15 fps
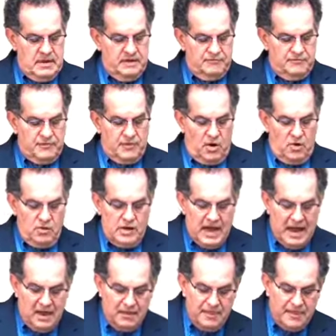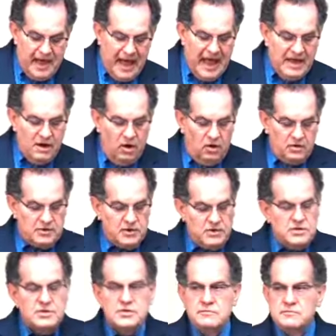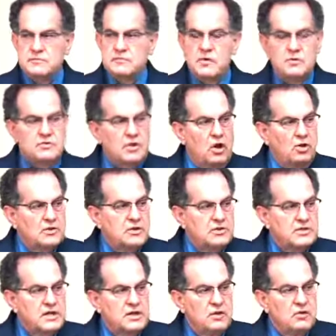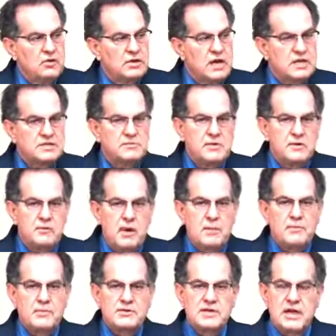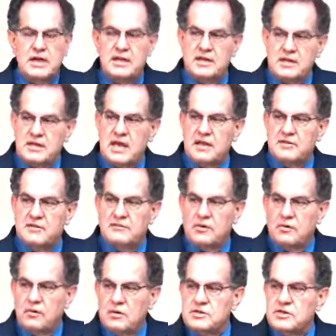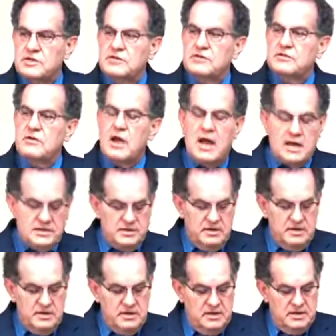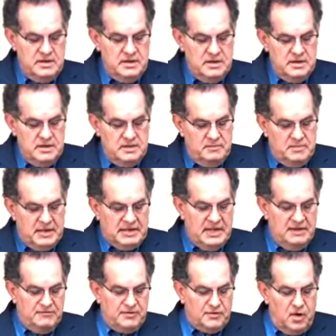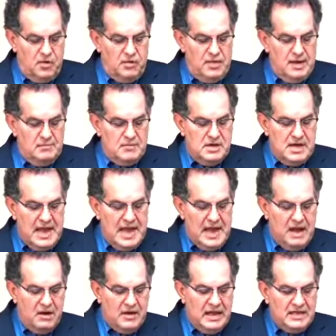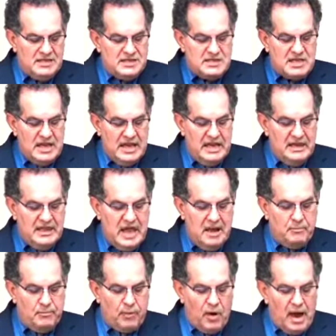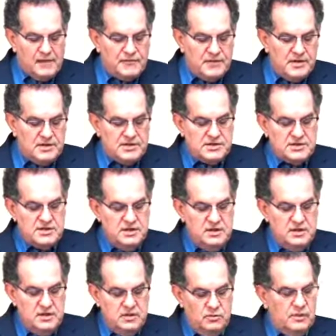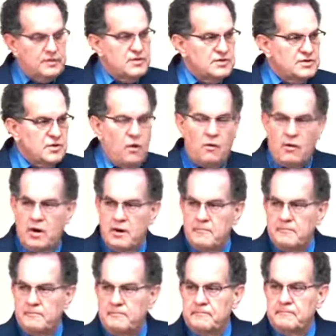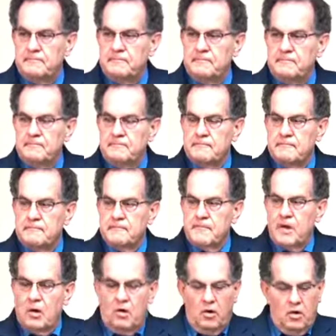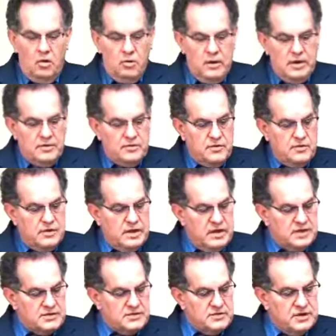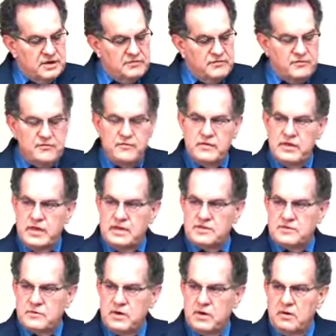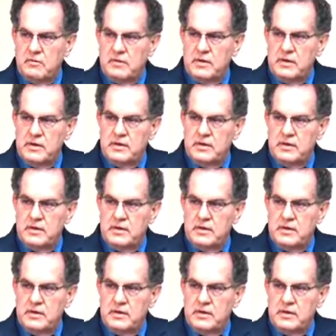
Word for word: They've thrown down thine altars. Those altars in the Old Testament represented the death of the Lord Jesus Christ. But they've thrown them down and slain thy prophets with the sword. All the way through the history of Israel,